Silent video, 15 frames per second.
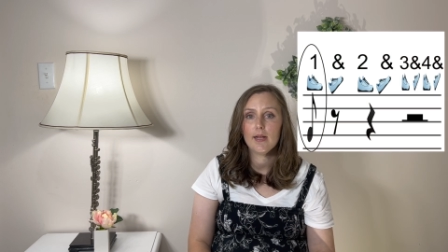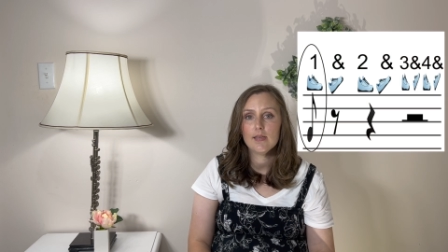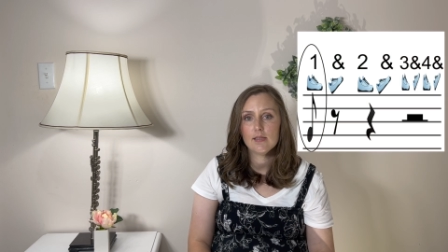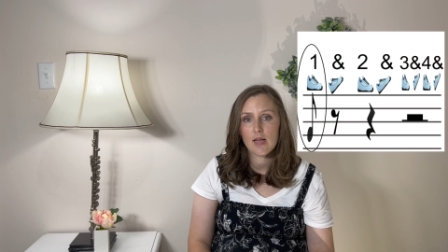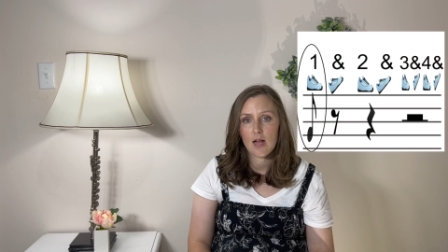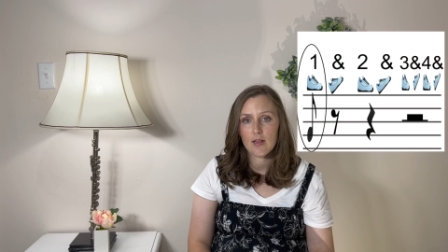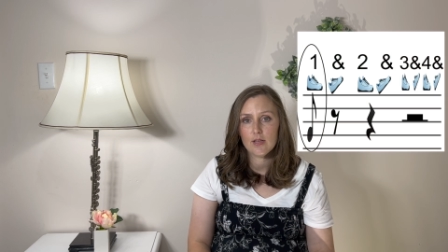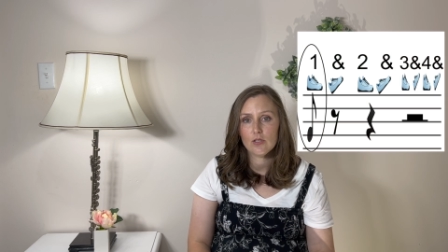
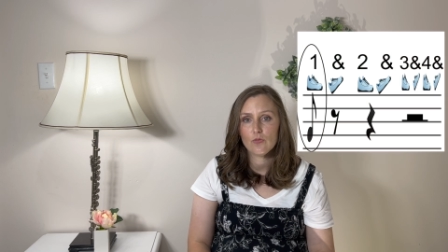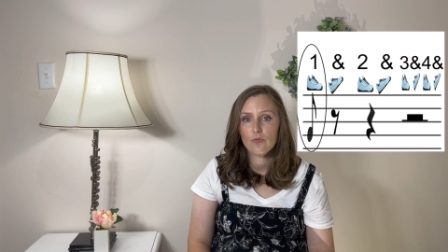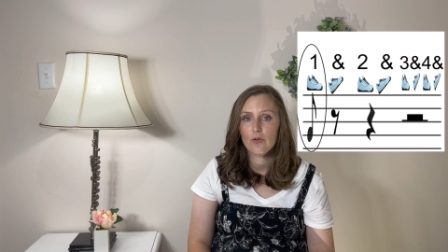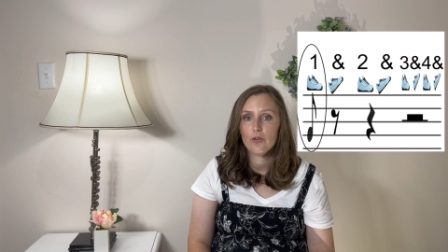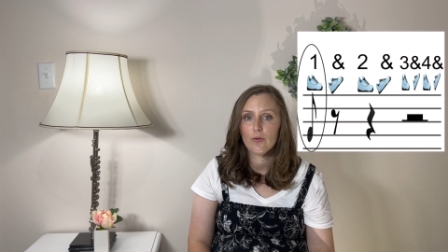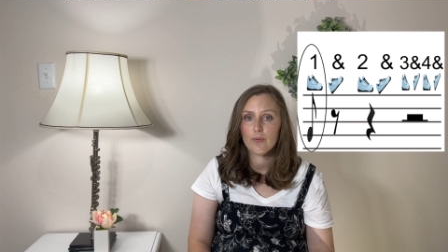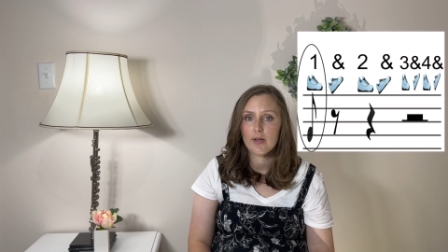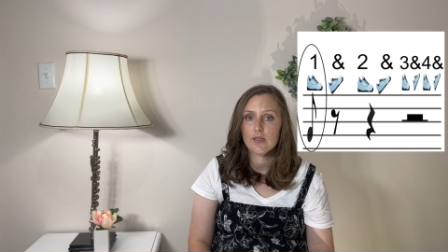silence for
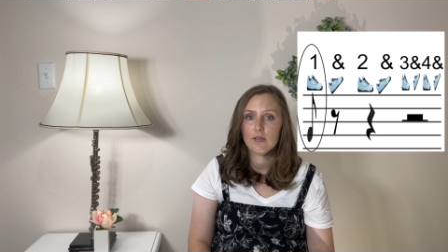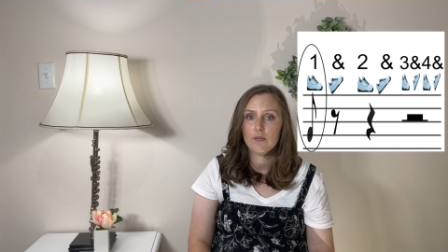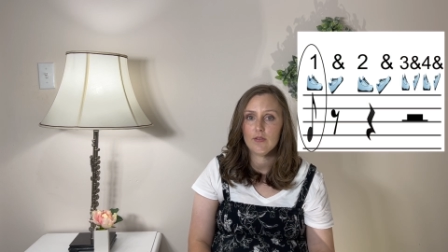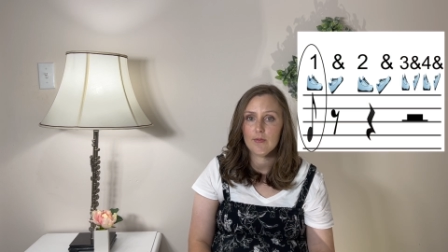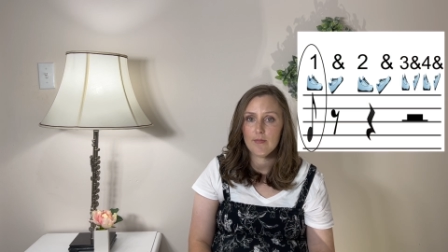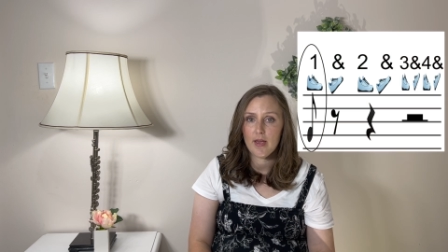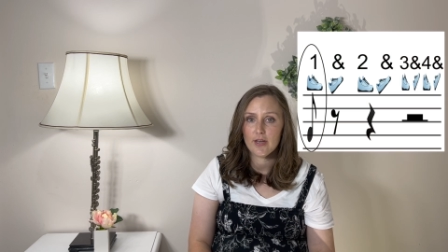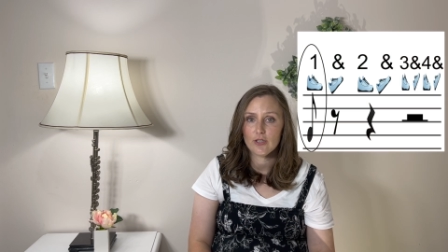the rest of the
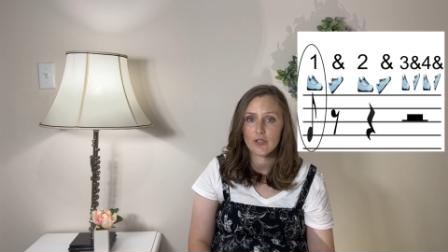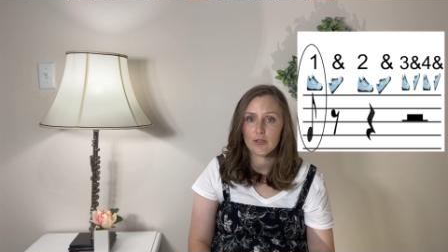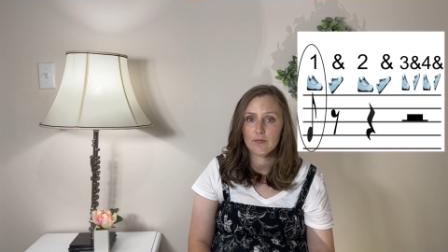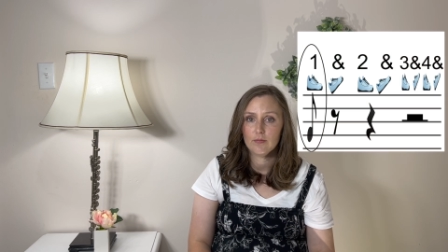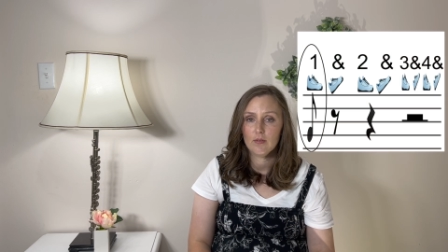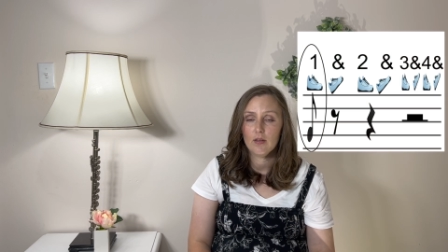measure,